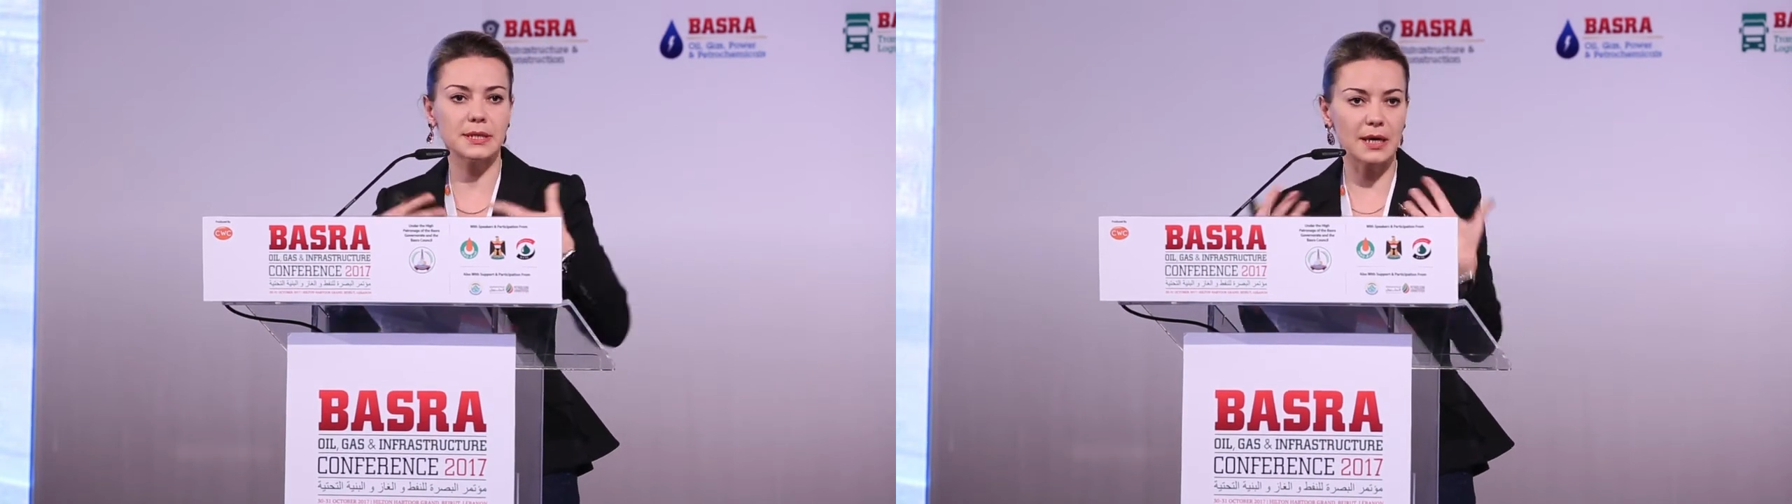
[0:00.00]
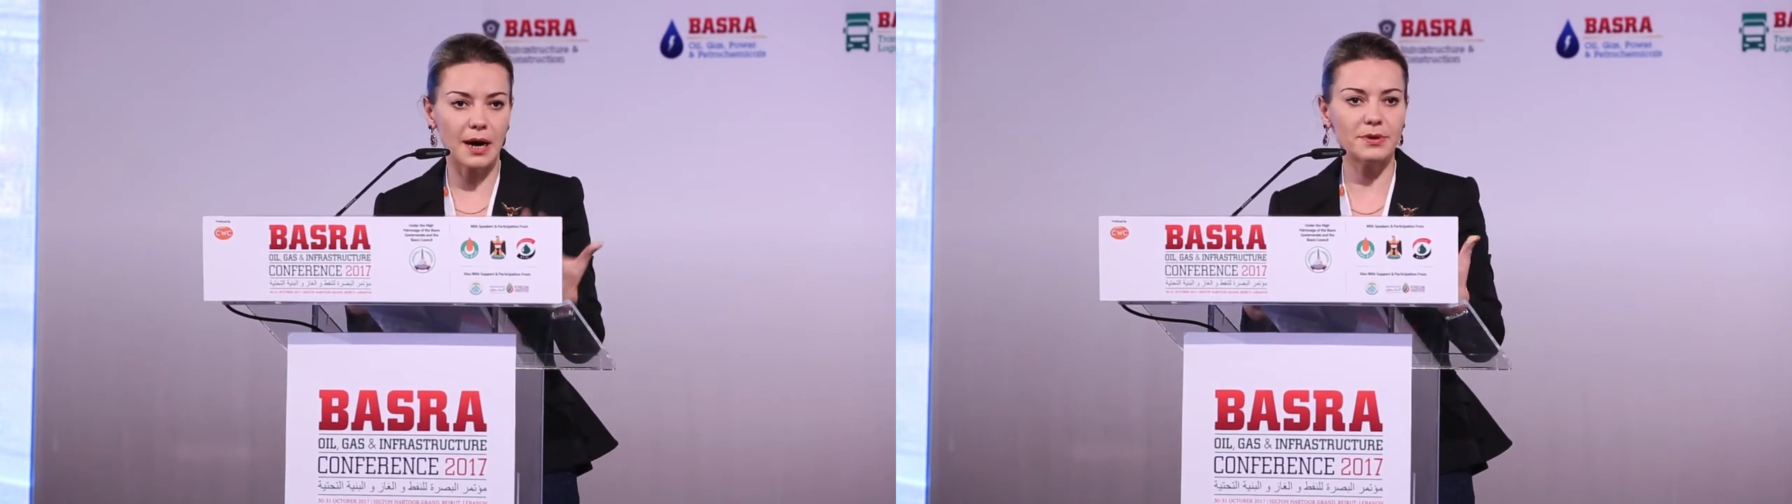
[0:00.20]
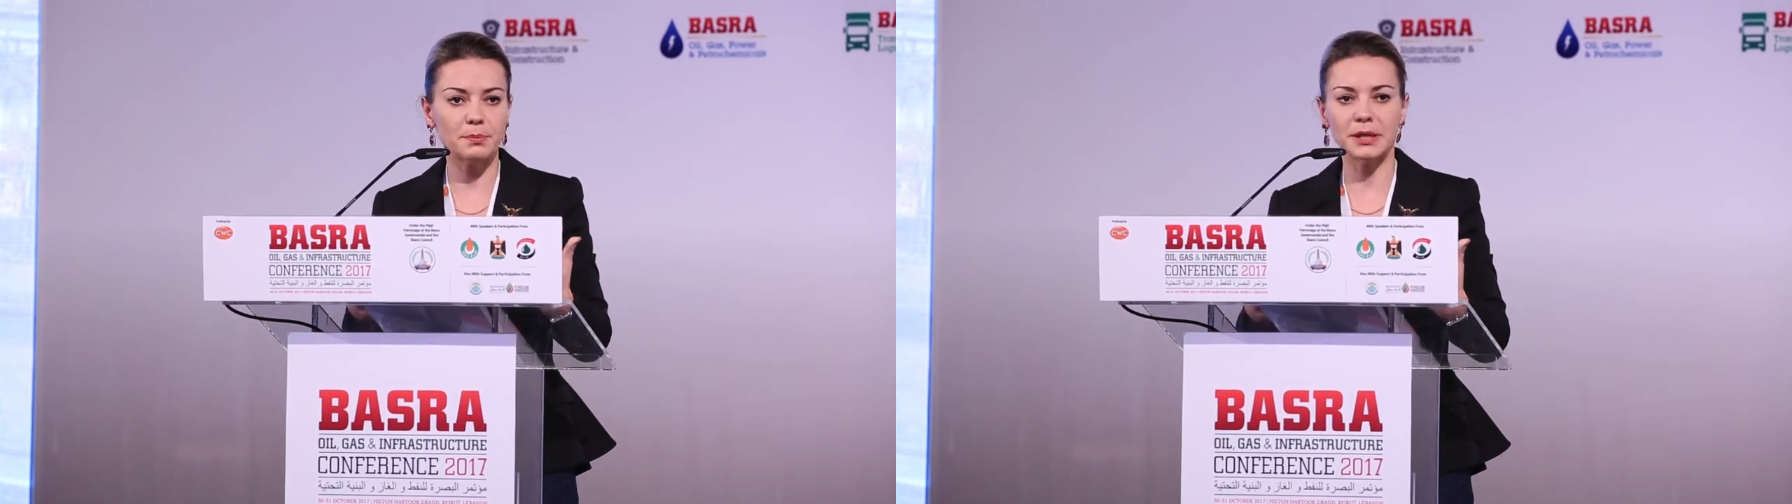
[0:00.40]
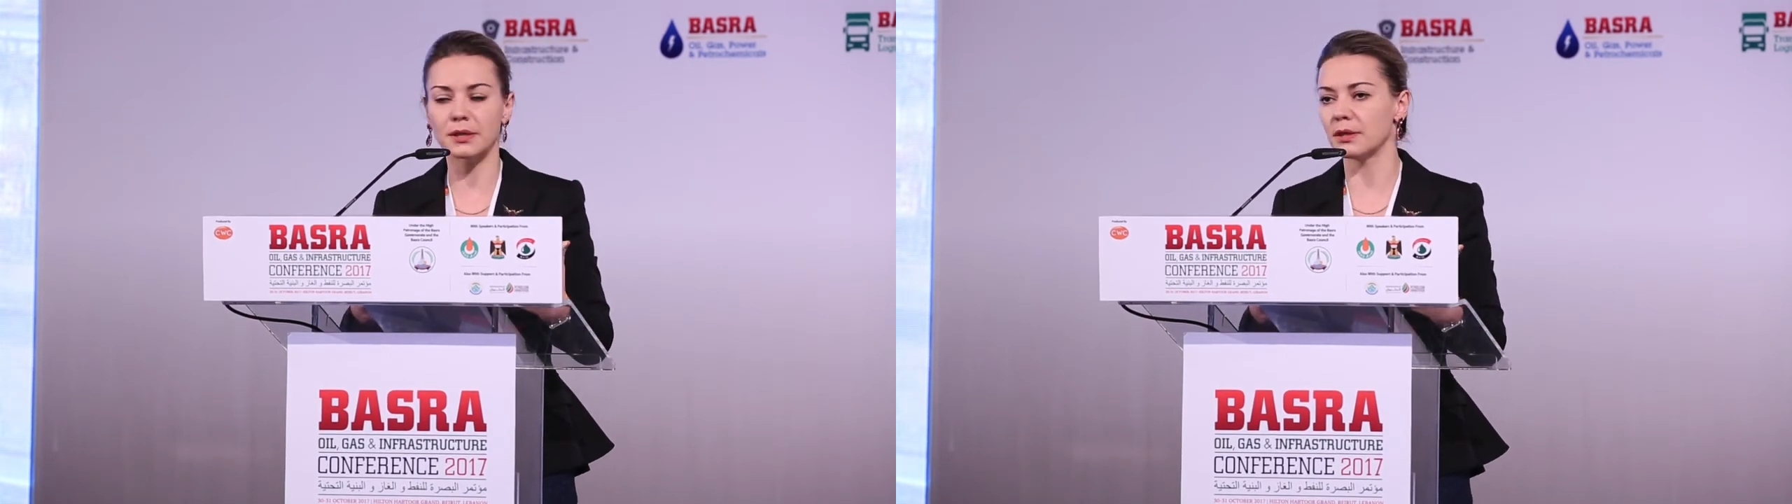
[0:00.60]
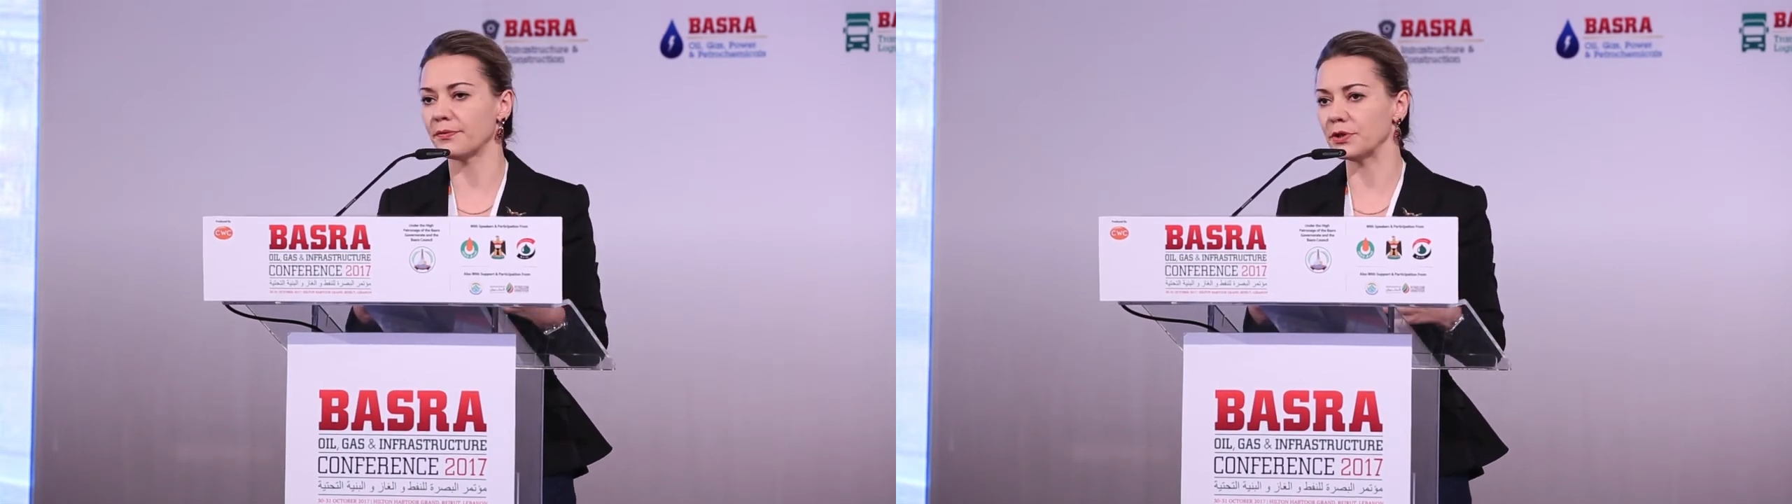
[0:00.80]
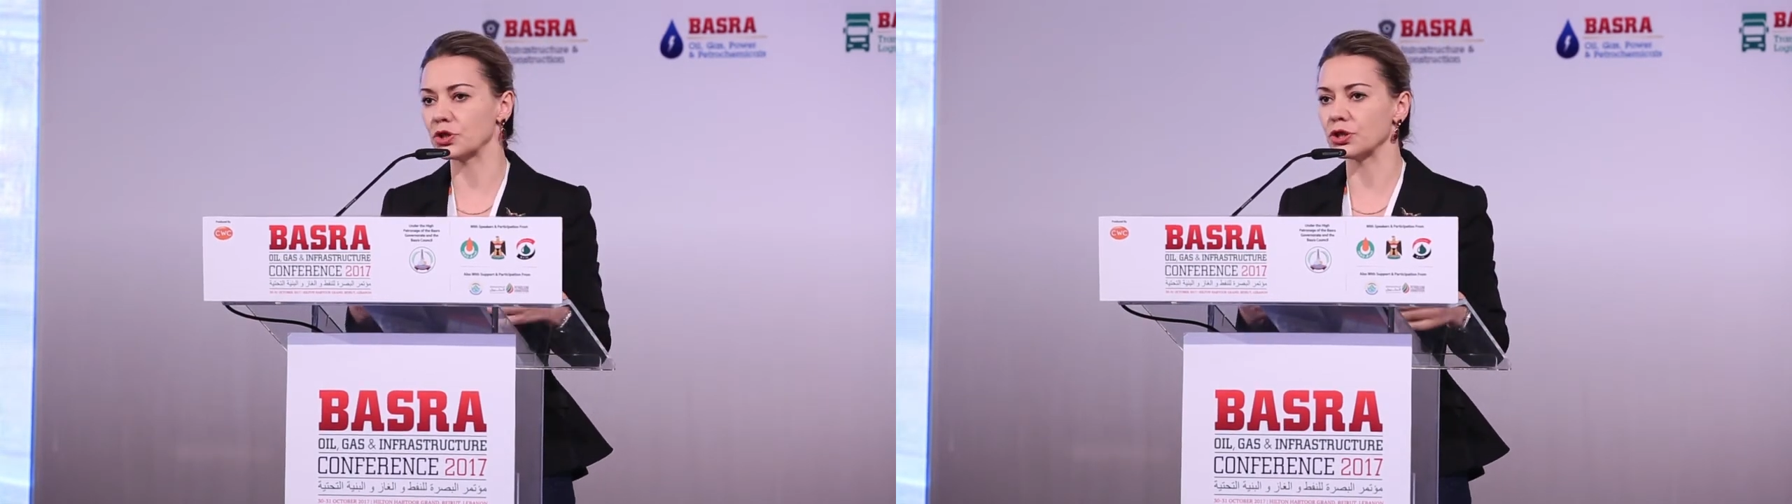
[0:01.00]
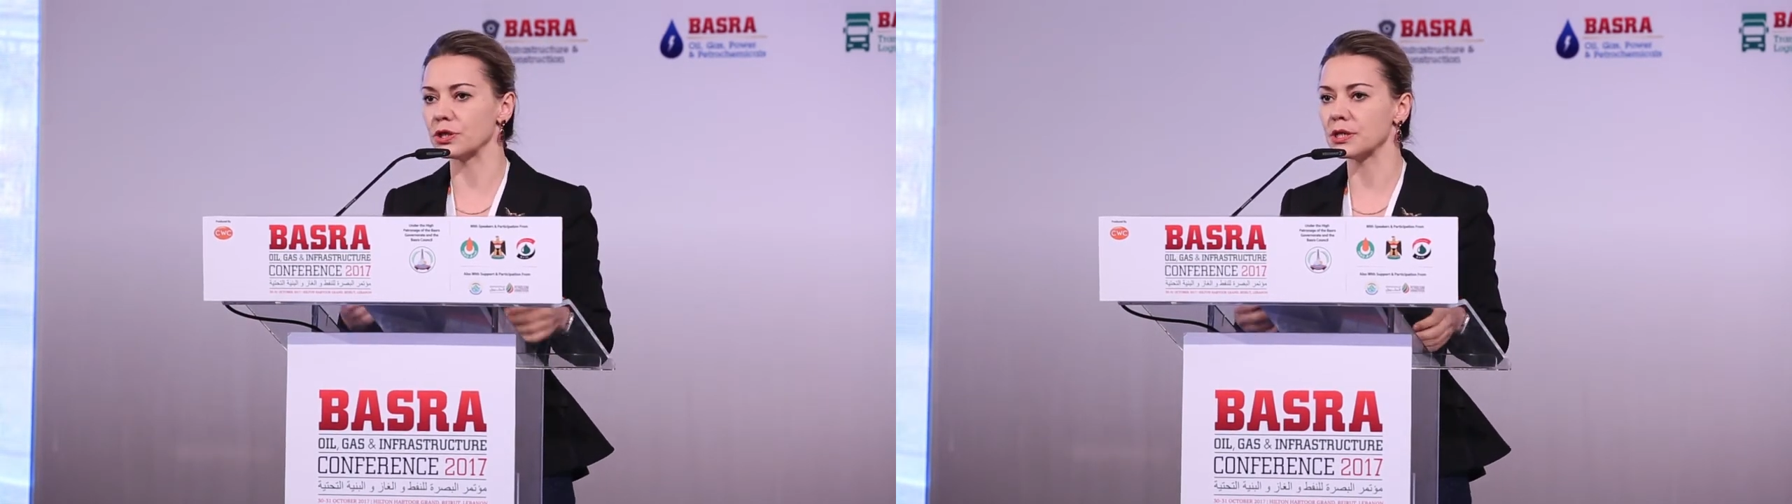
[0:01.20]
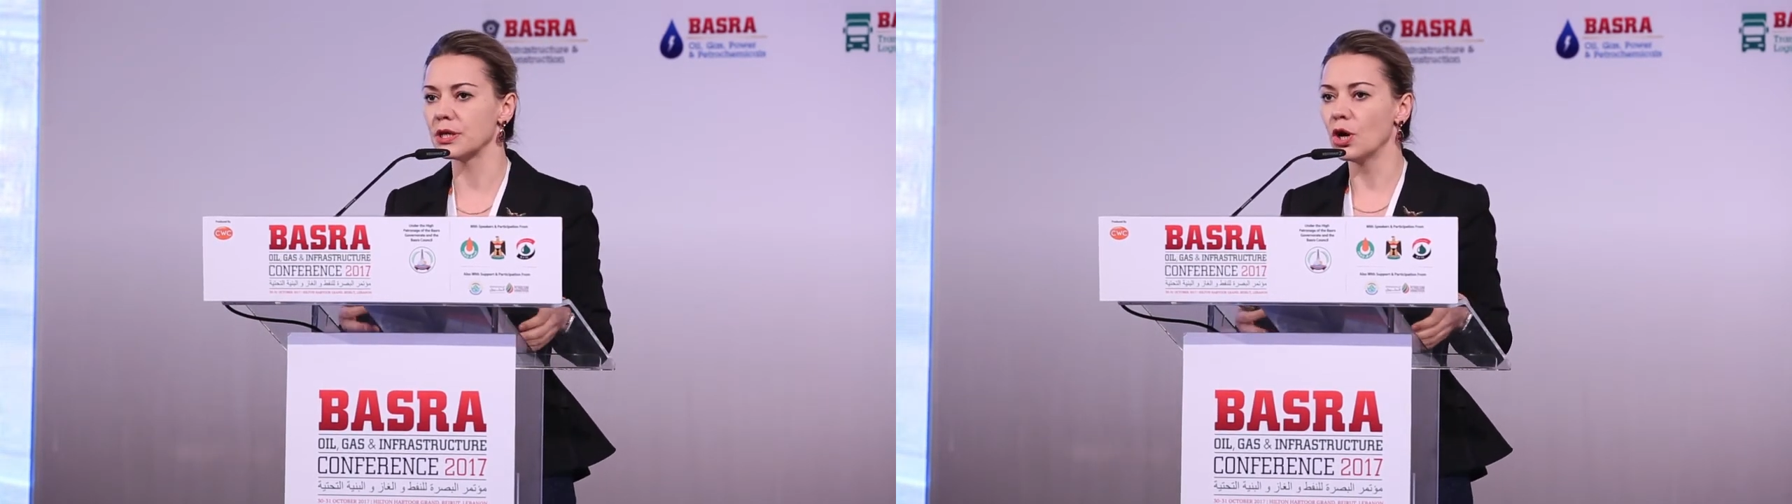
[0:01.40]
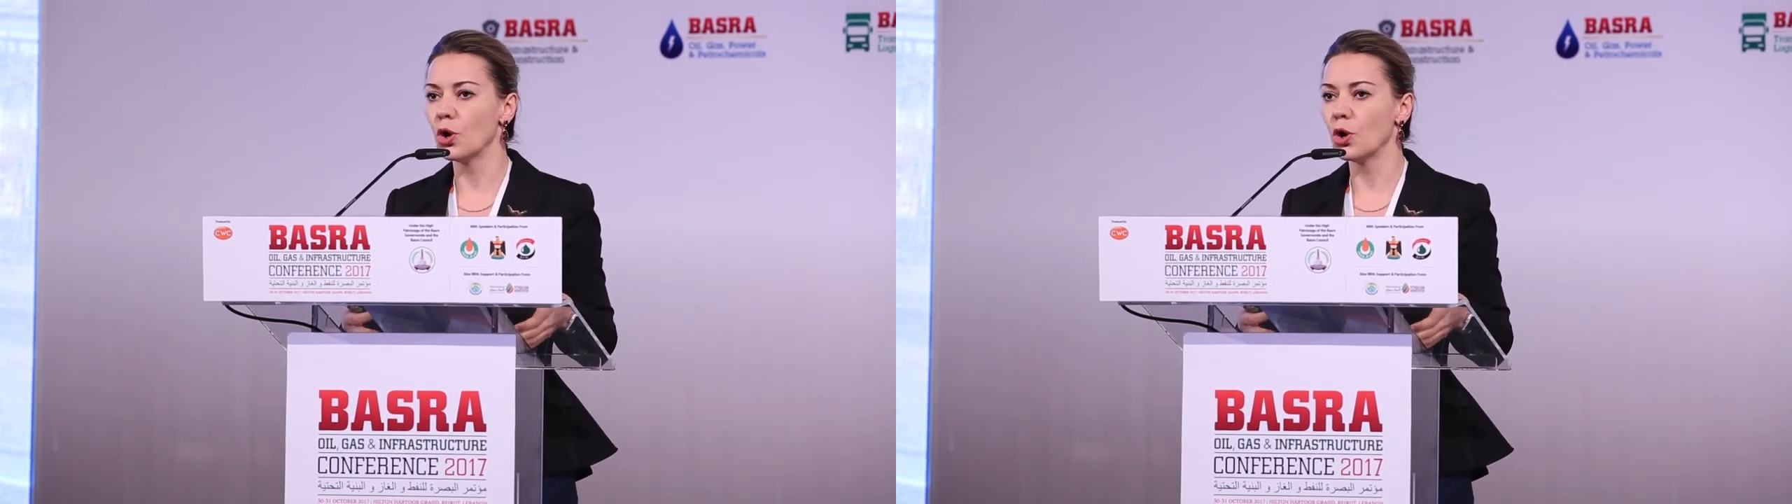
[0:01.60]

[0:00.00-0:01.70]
governmental officials,